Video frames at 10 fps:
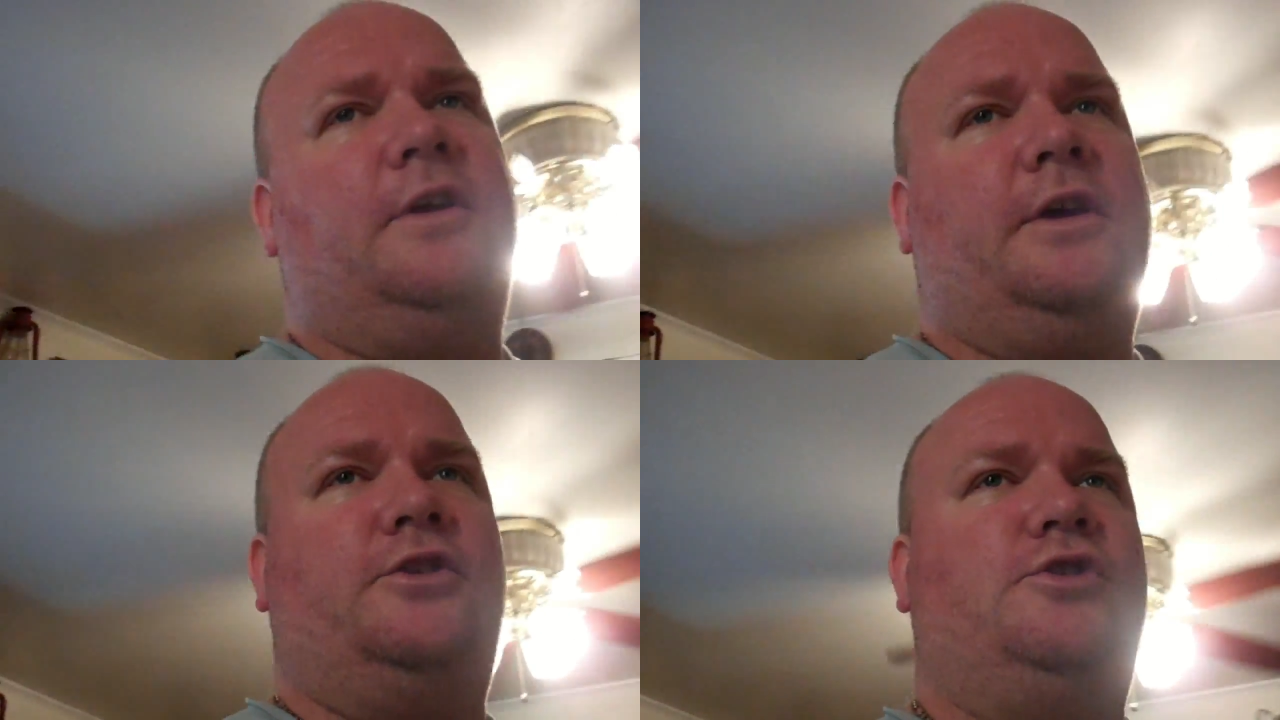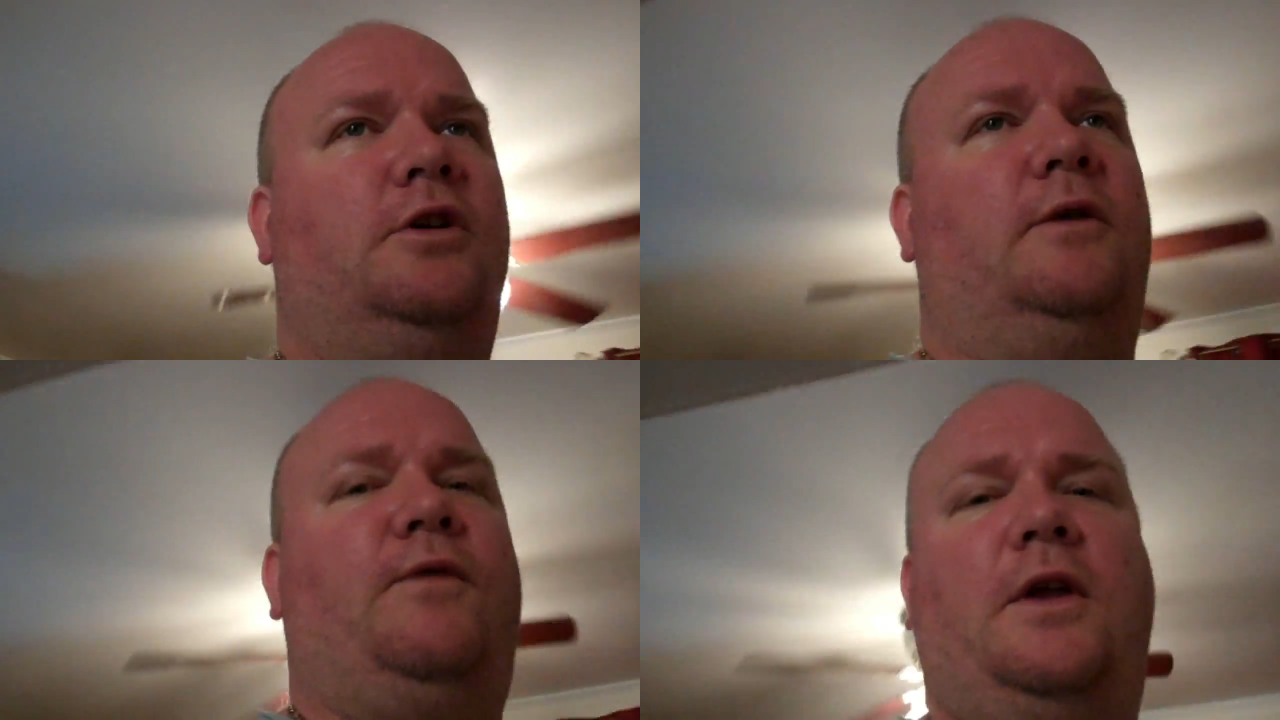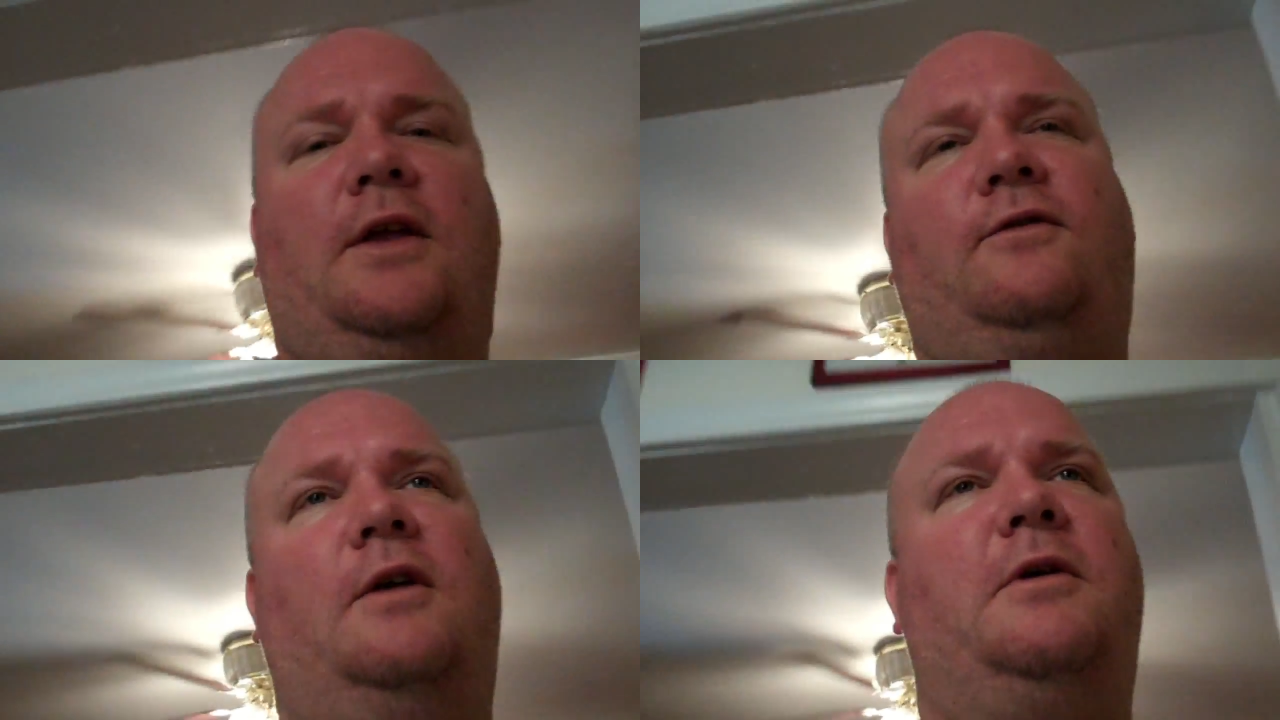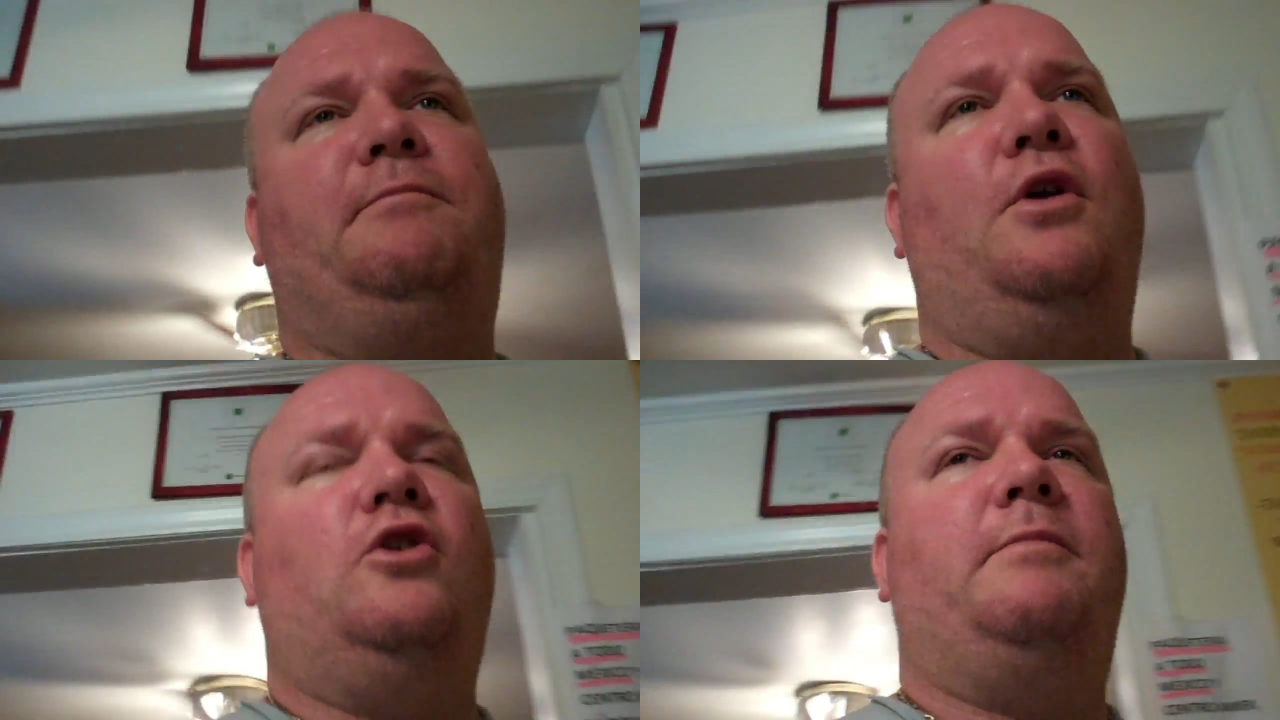uh, should hopefully get some
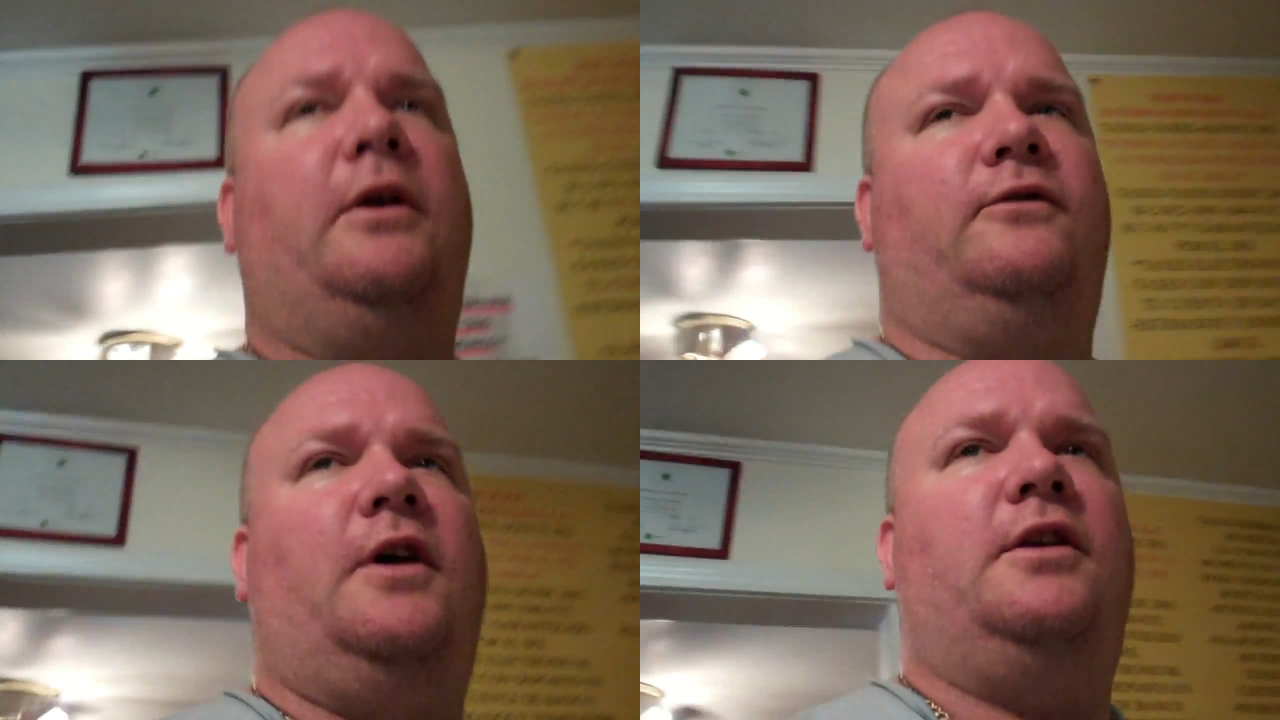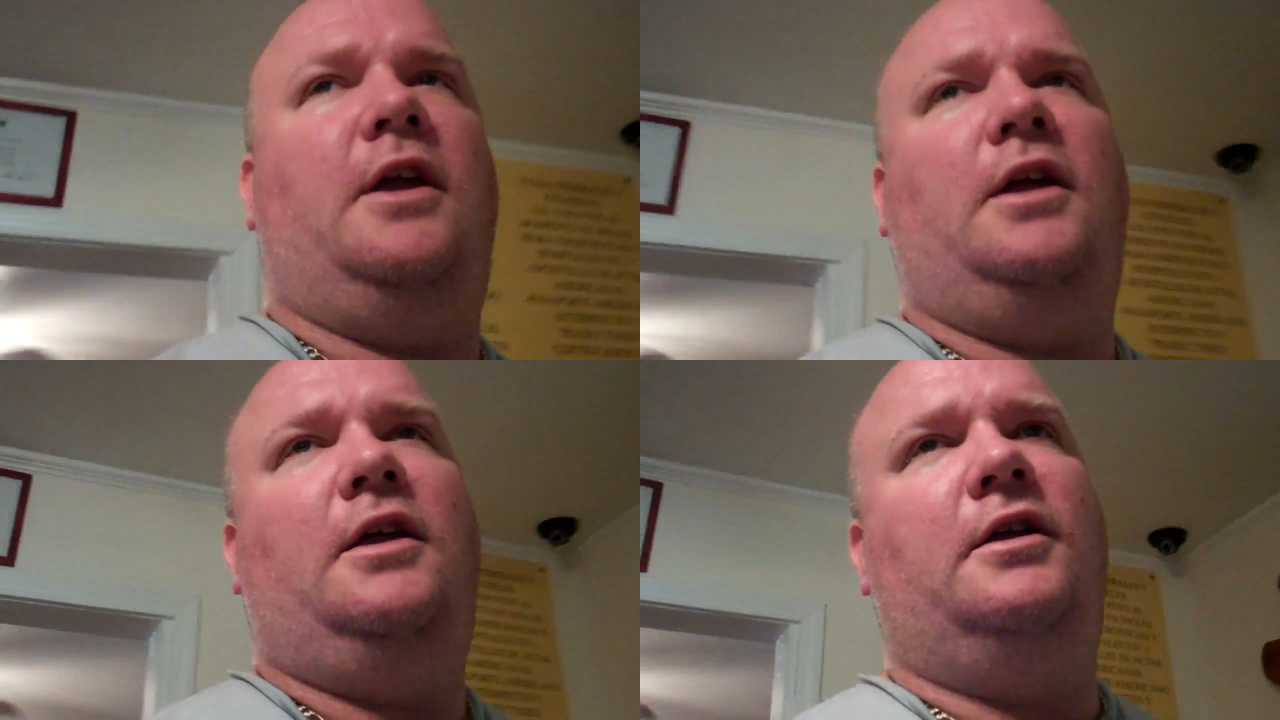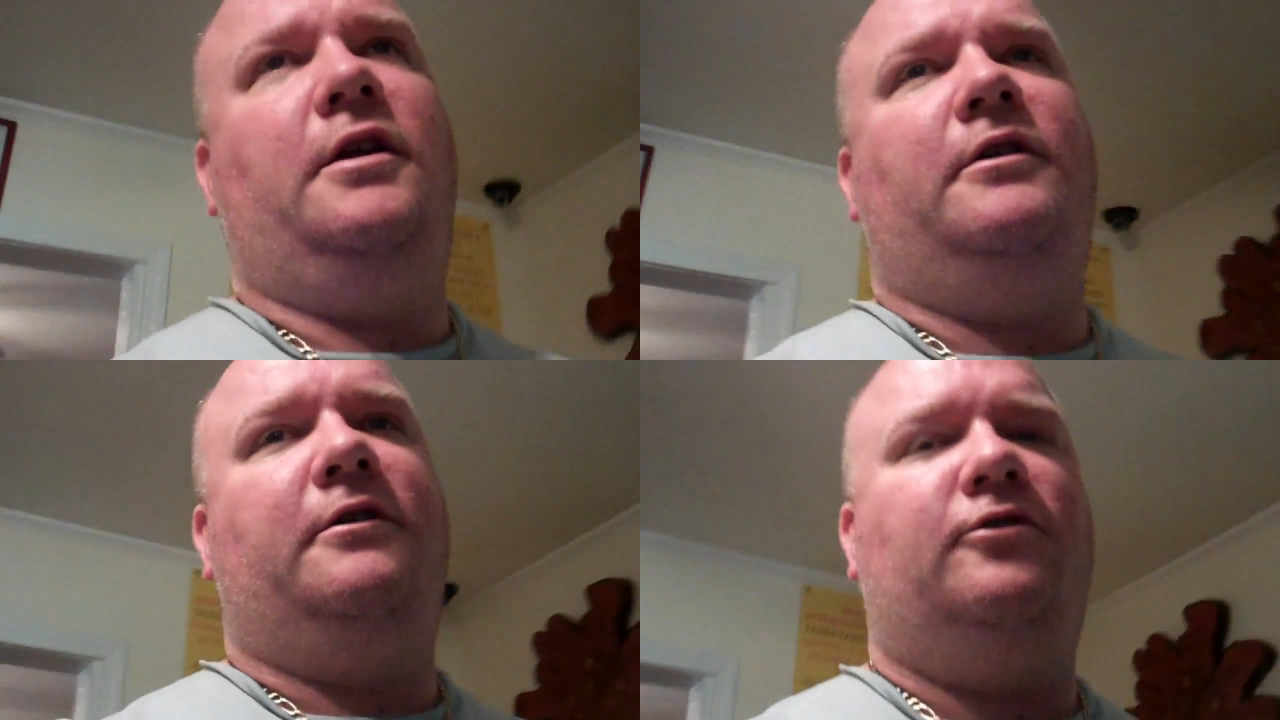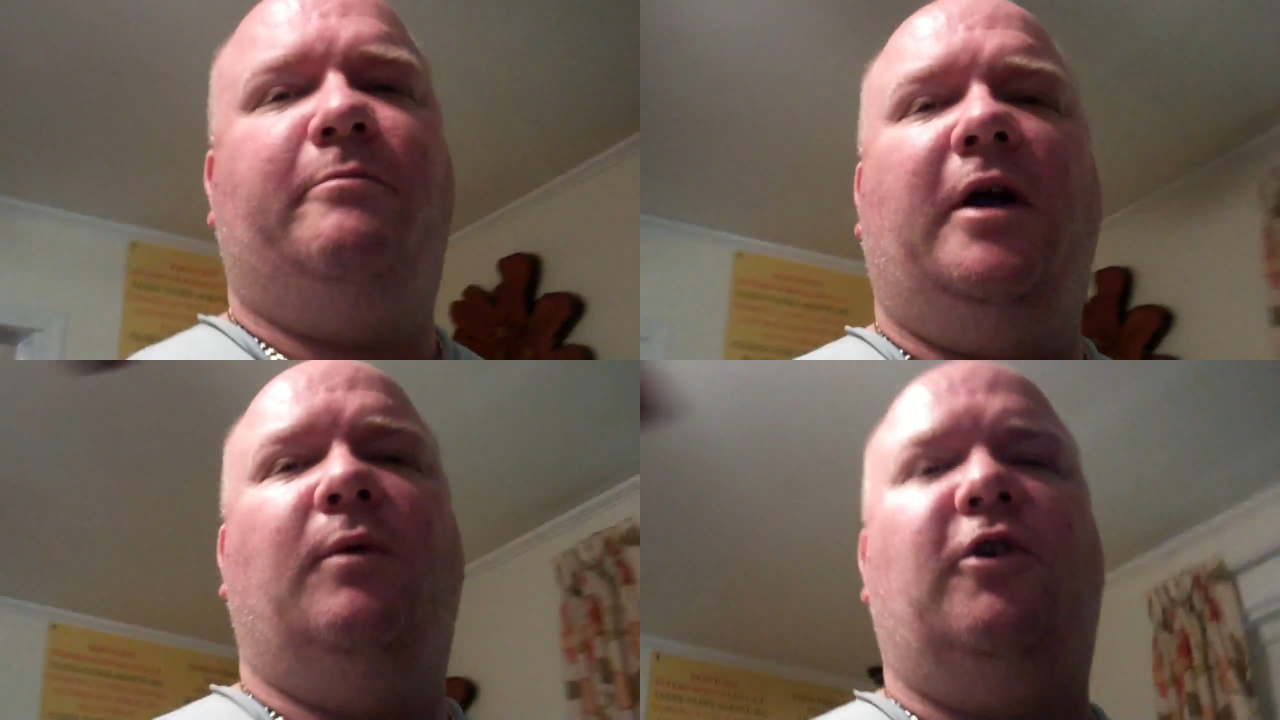uploaded by Sunday. You know,
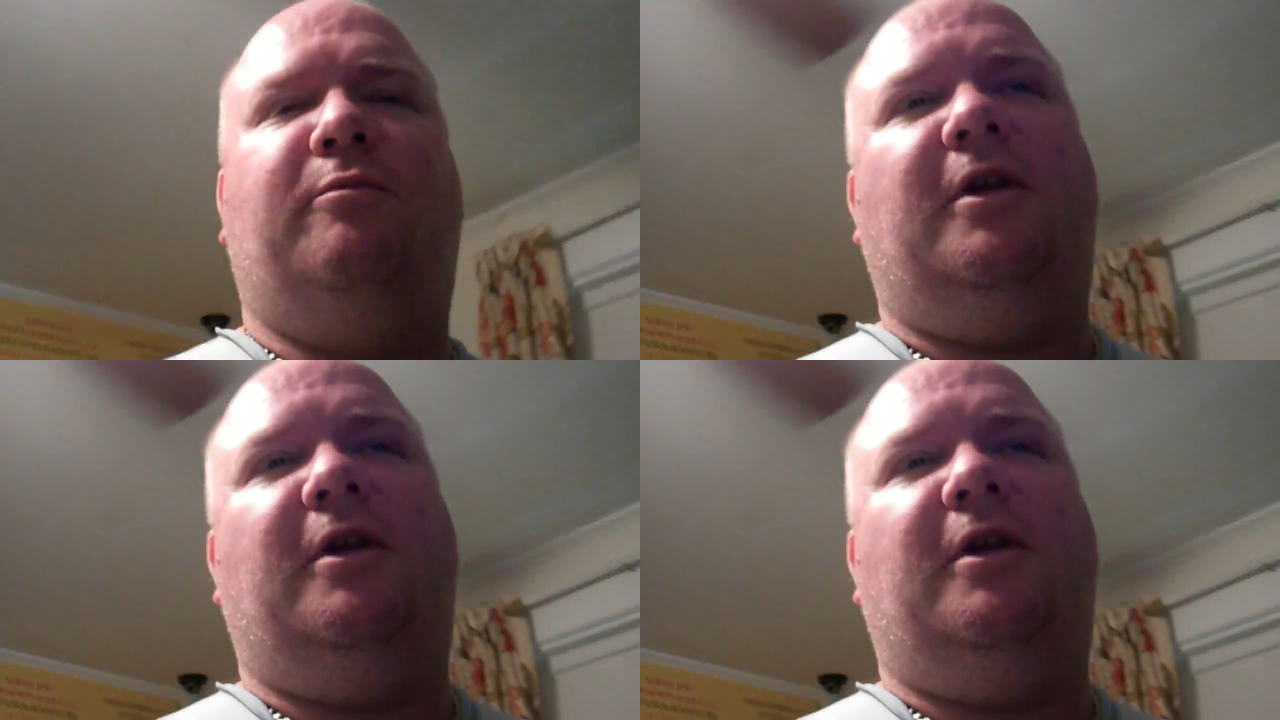just bear with